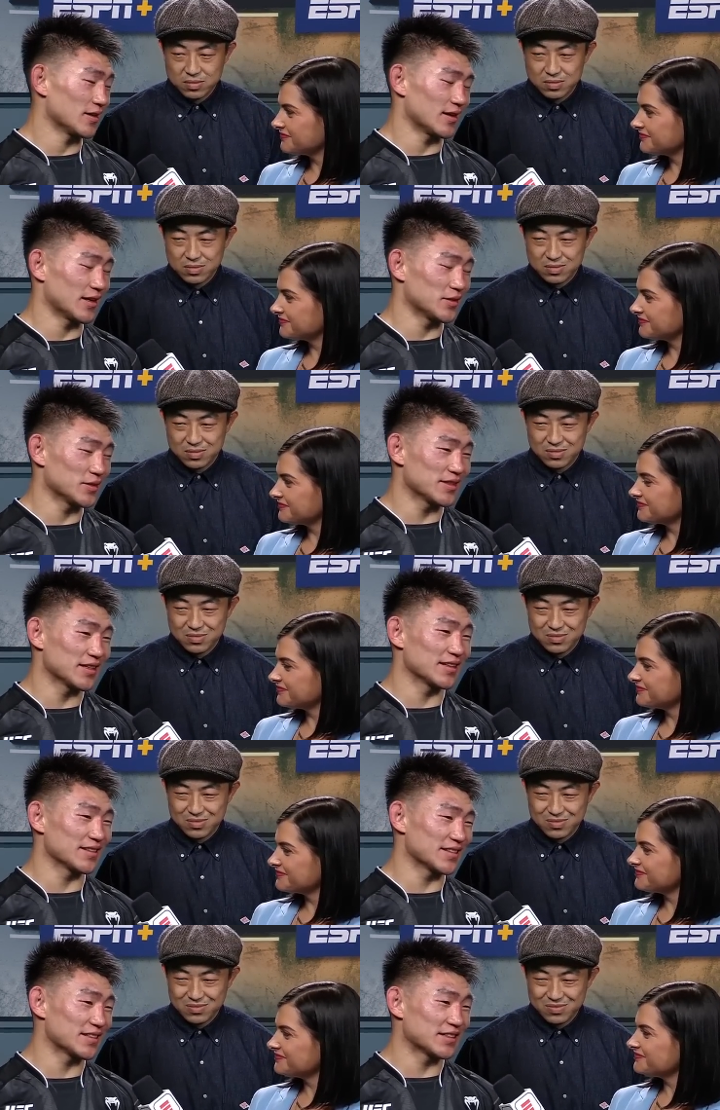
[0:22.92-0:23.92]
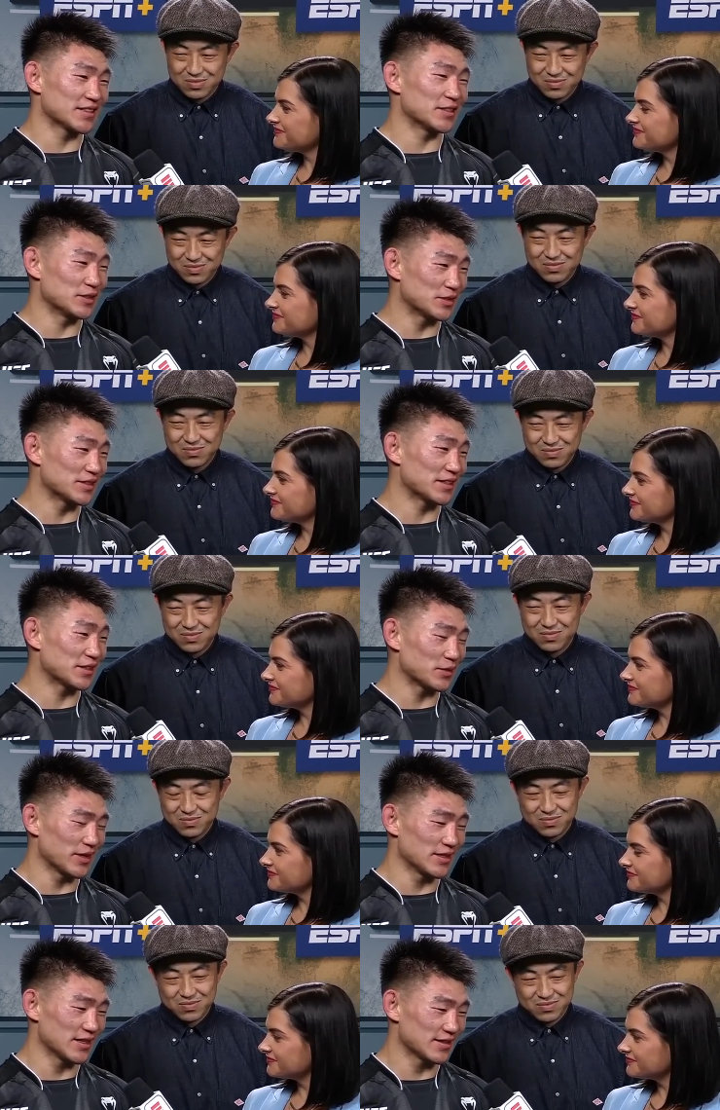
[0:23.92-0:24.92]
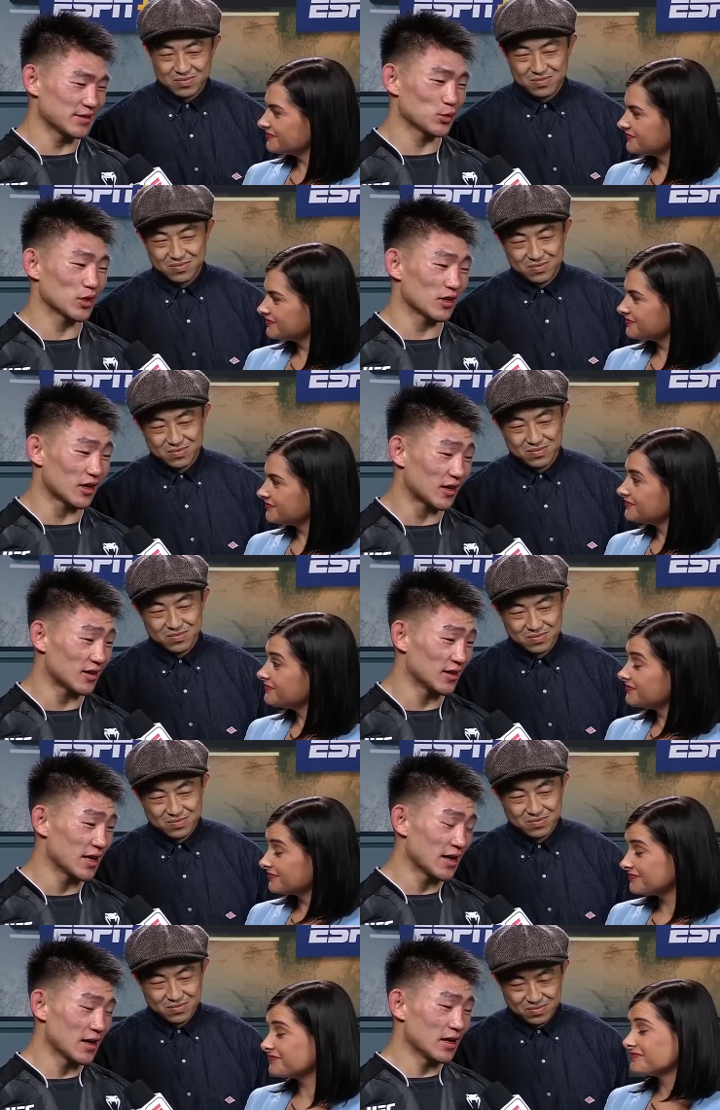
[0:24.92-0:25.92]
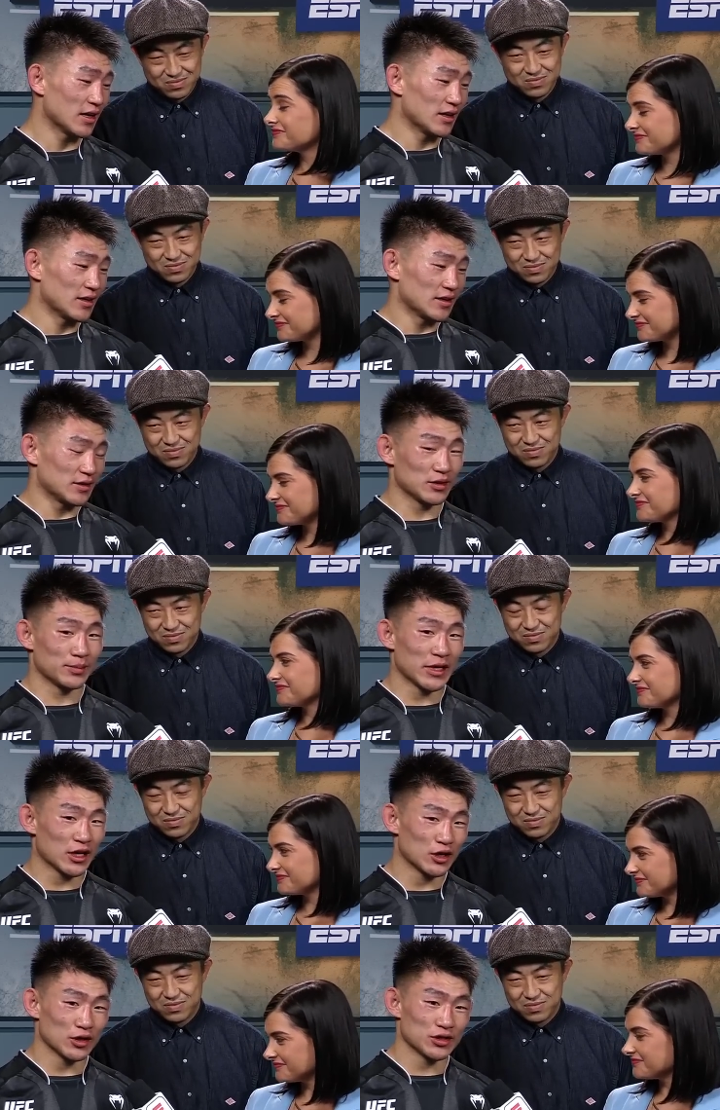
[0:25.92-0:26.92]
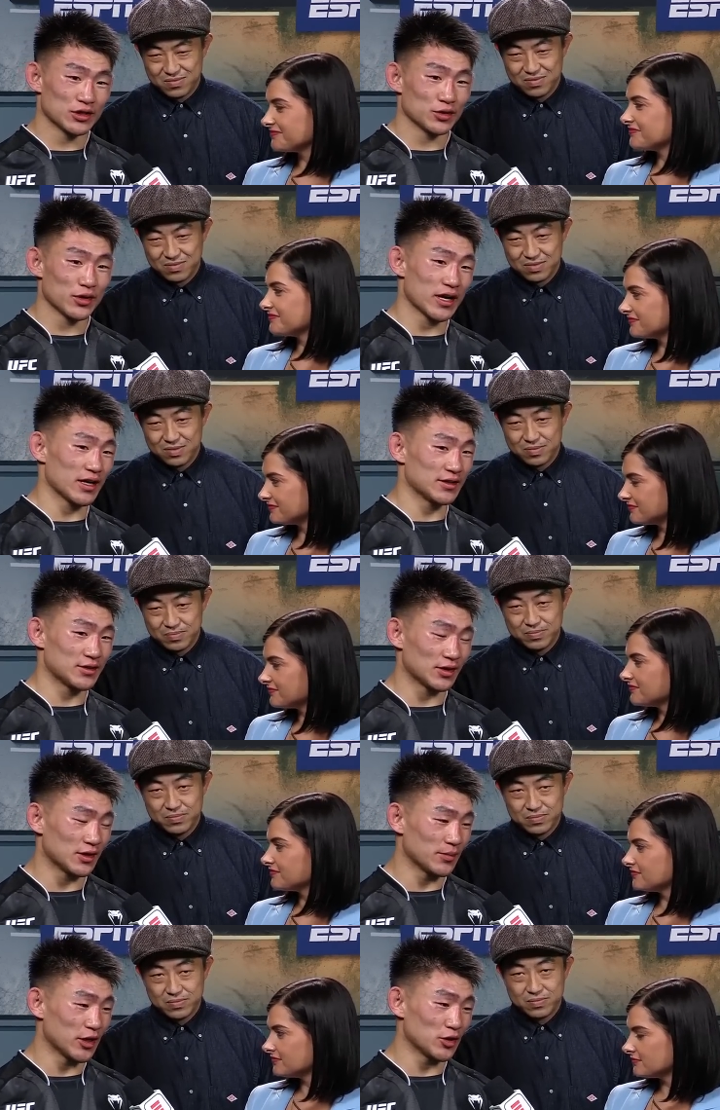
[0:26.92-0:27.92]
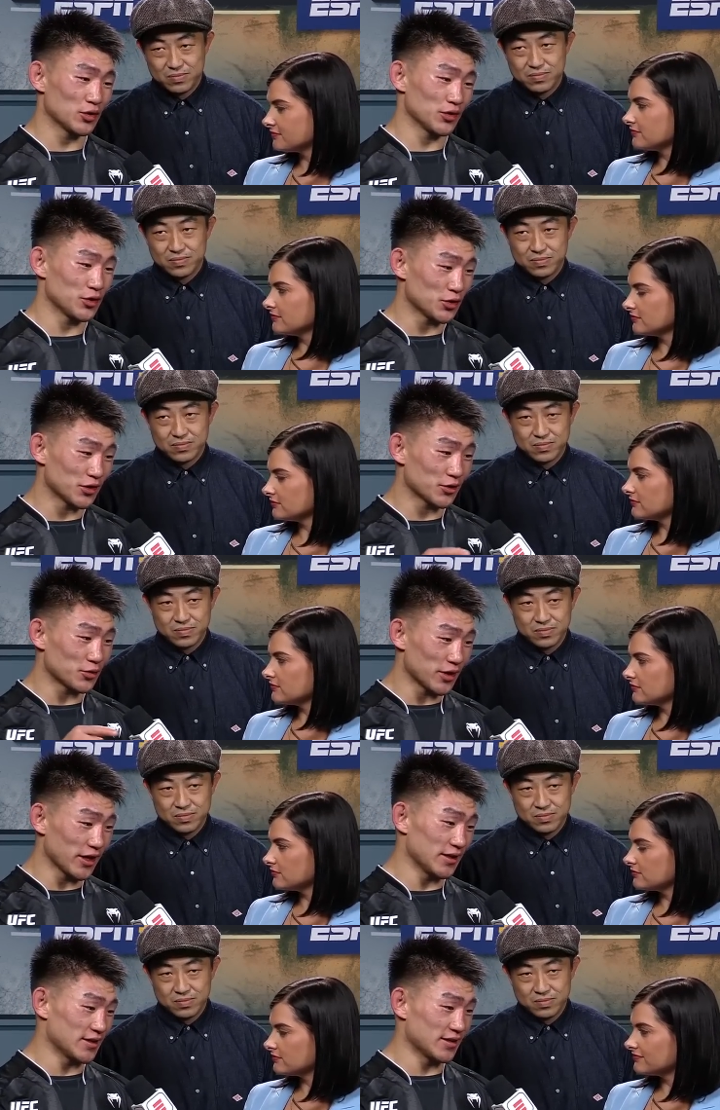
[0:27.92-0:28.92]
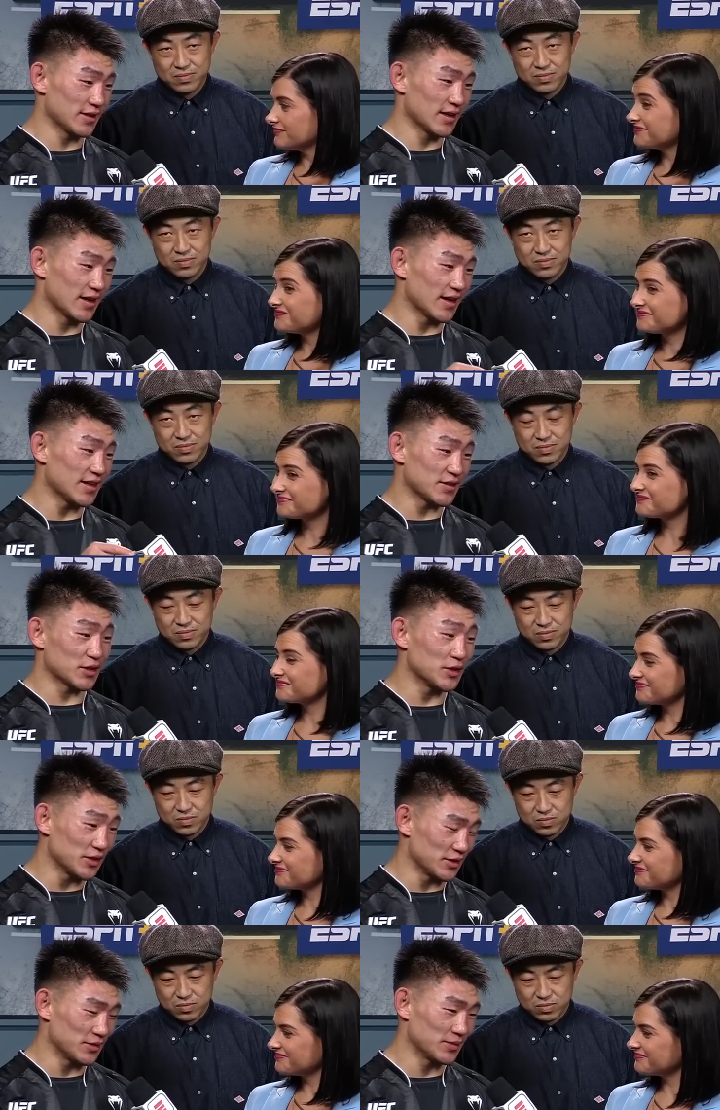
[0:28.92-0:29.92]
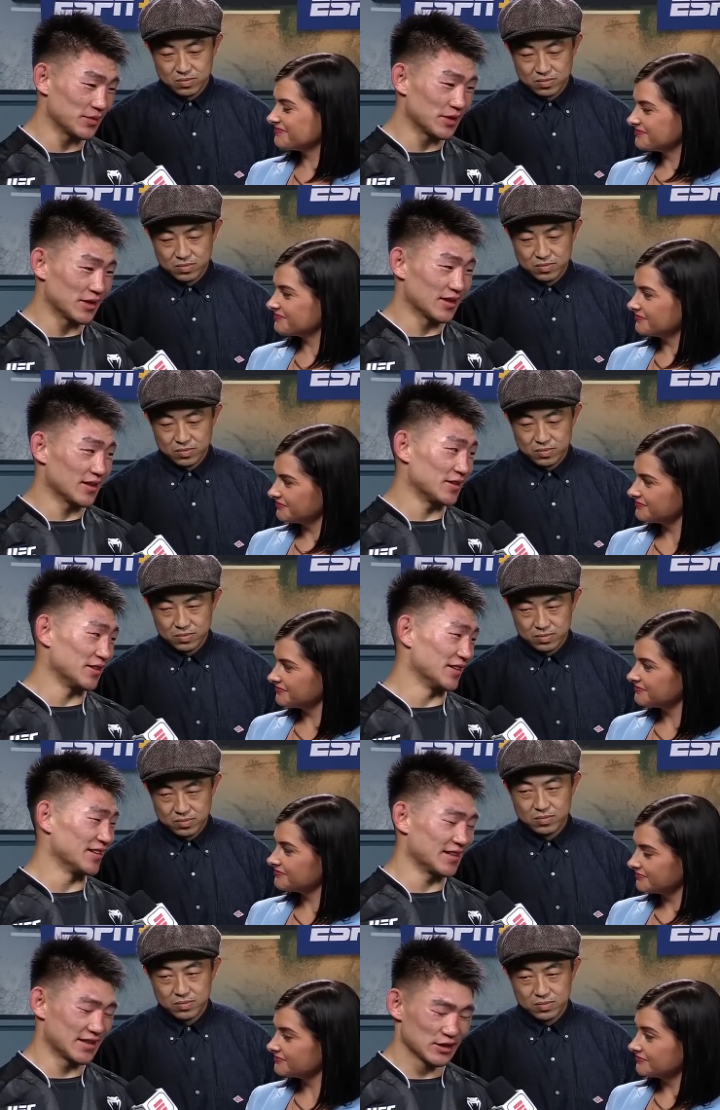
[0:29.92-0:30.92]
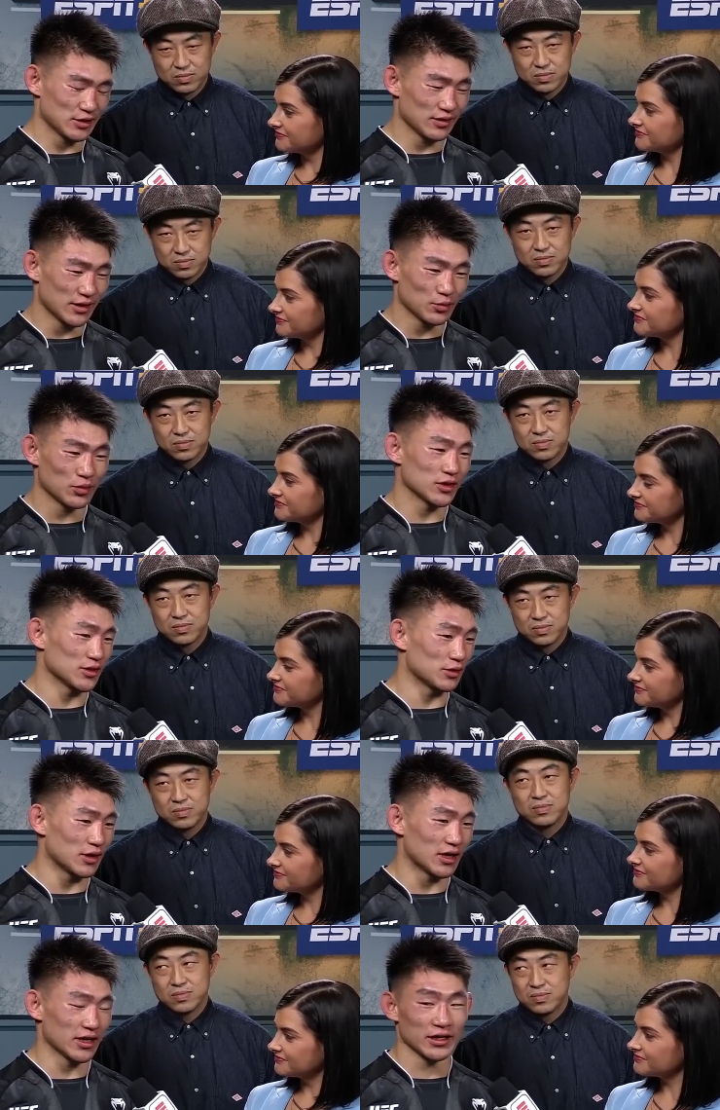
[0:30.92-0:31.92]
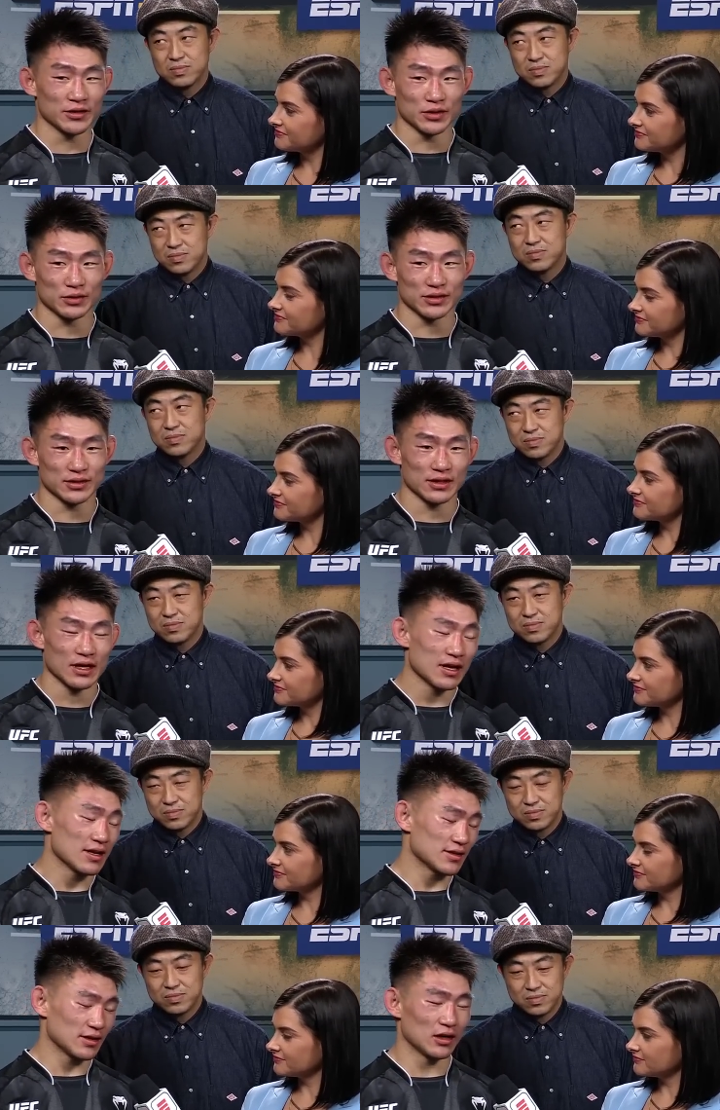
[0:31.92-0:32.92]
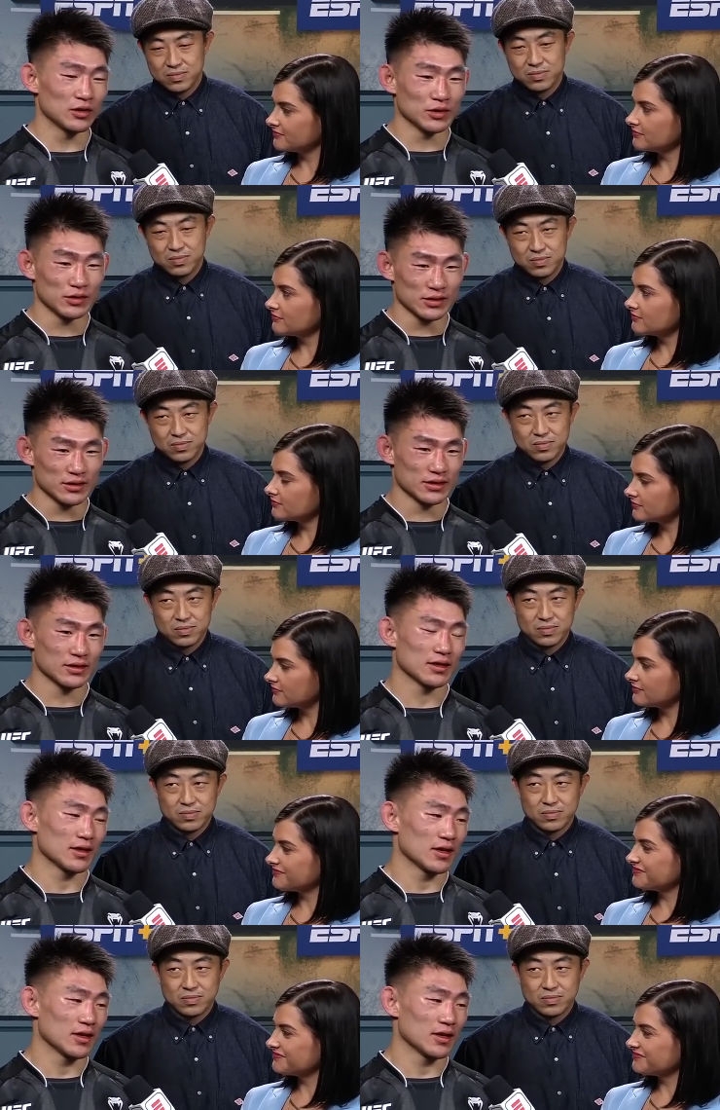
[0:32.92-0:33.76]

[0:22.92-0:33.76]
Speaker 1: I don't think there is no secret. Just work hard. You know, my coach Urijah, he taught me you are great. He's good. You know, so I work so hard. He knows. They all knows.